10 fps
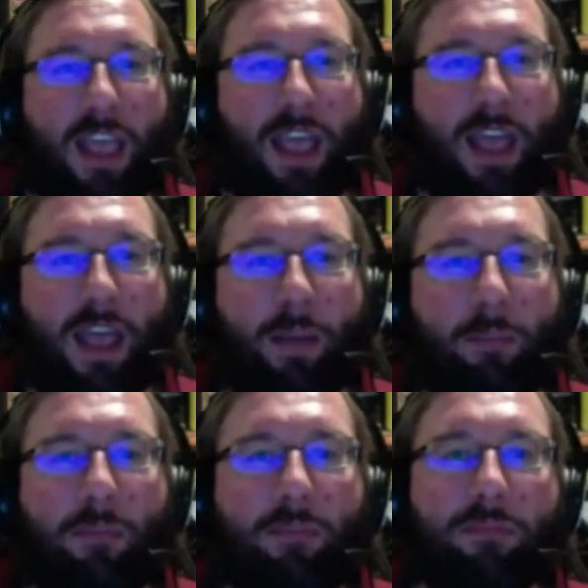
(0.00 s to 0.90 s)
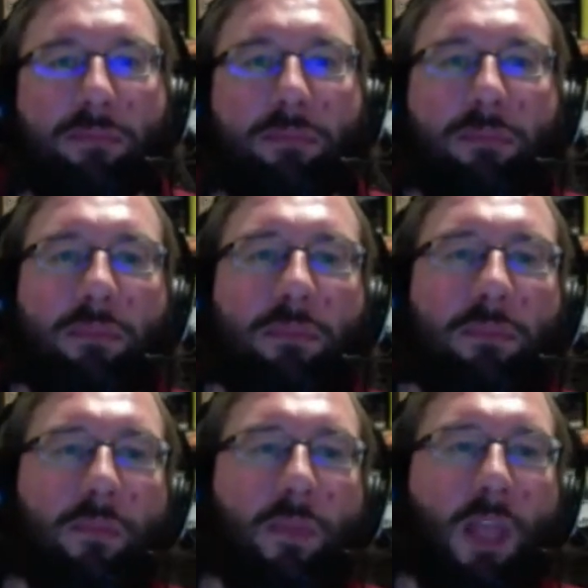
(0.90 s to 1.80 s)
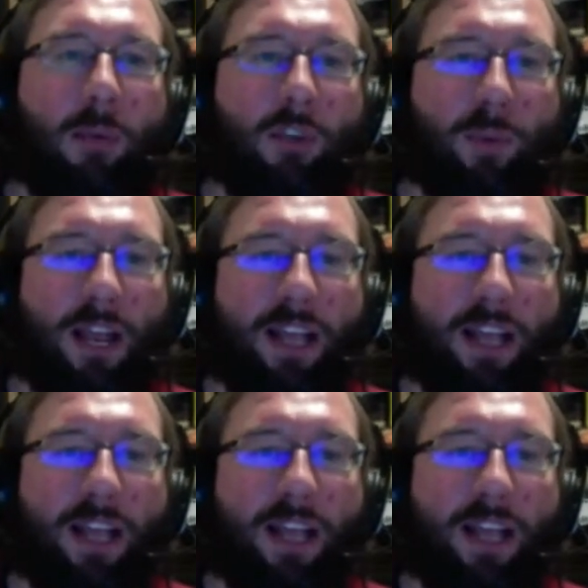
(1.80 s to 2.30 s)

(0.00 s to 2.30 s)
I'm also being